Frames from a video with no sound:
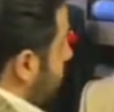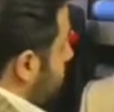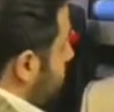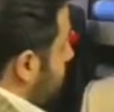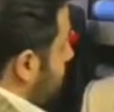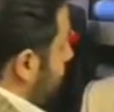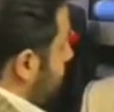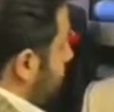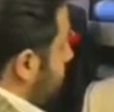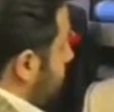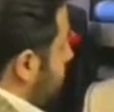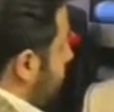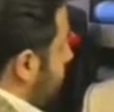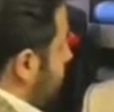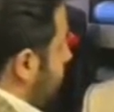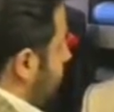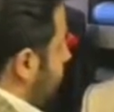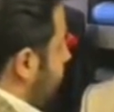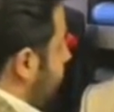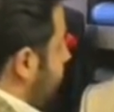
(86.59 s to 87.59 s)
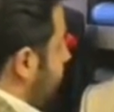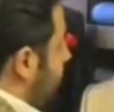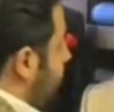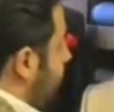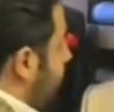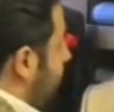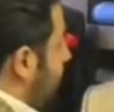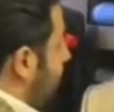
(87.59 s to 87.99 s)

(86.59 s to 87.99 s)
So as soon as I've done